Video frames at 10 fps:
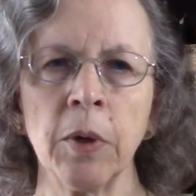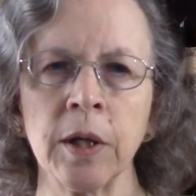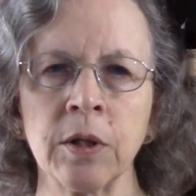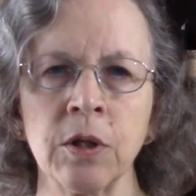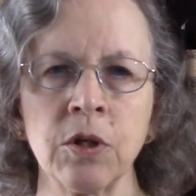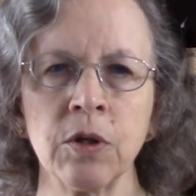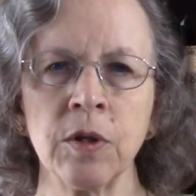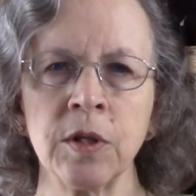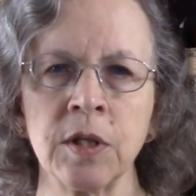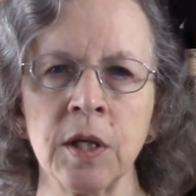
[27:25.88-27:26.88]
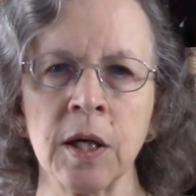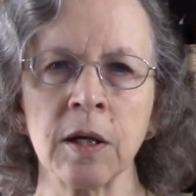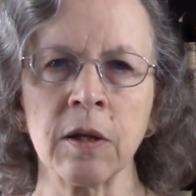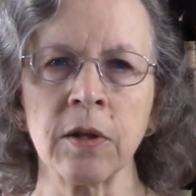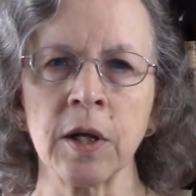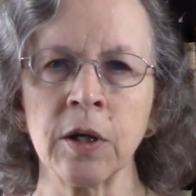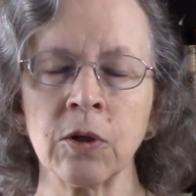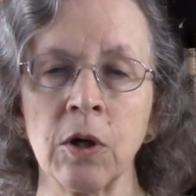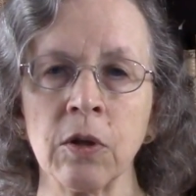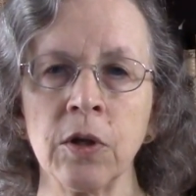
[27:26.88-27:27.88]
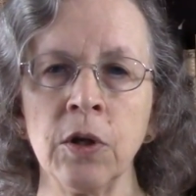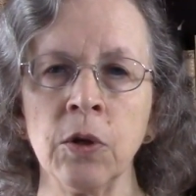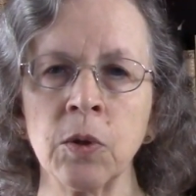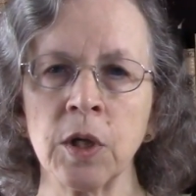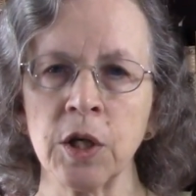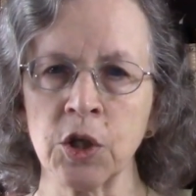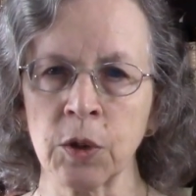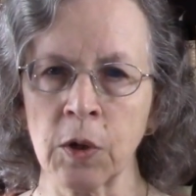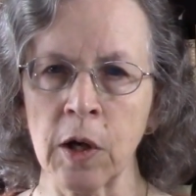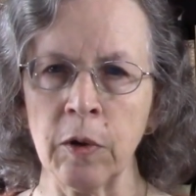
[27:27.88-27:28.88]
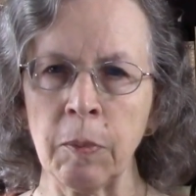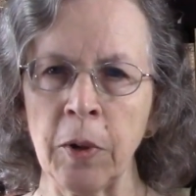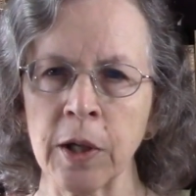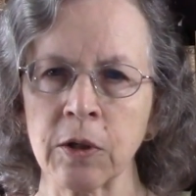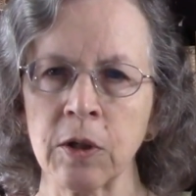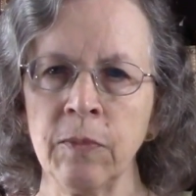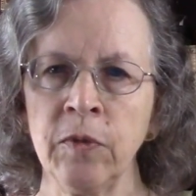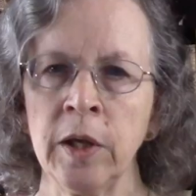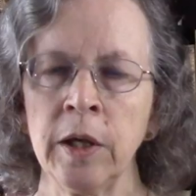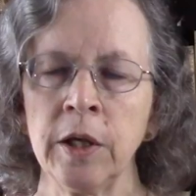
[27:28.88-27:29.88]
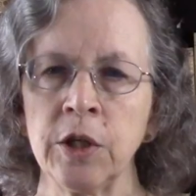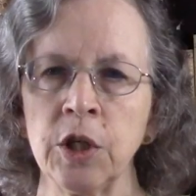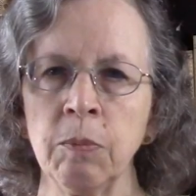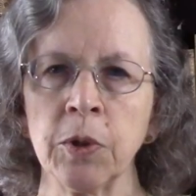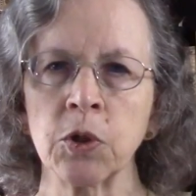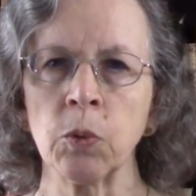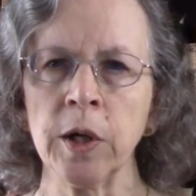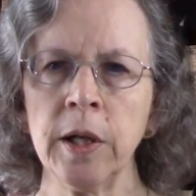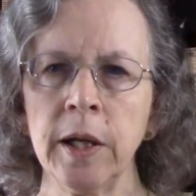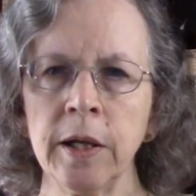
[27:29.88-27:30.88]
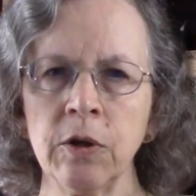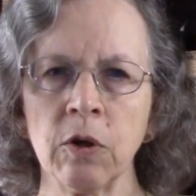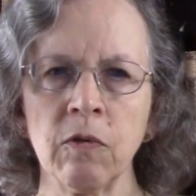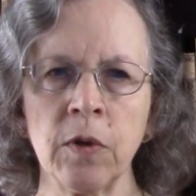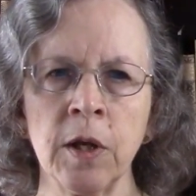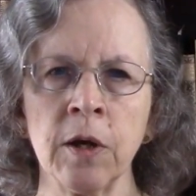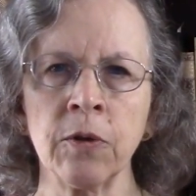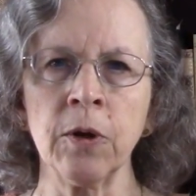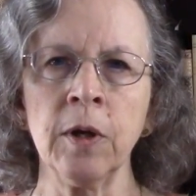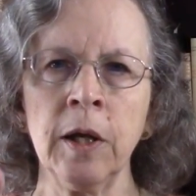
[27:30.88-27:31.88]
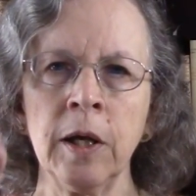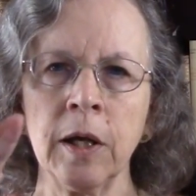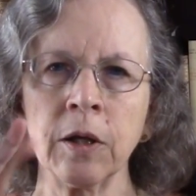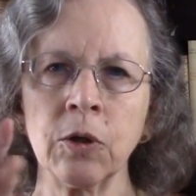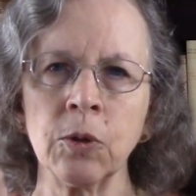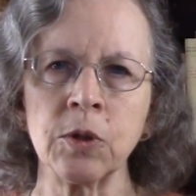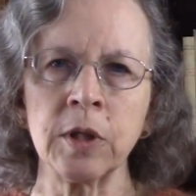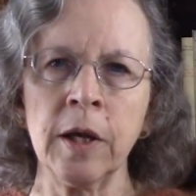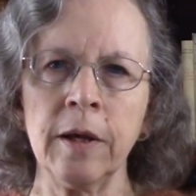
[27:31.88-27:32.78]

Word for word: practitioner in Seattle that I call the no-touch chiropractor. She puts one hand over the other and goes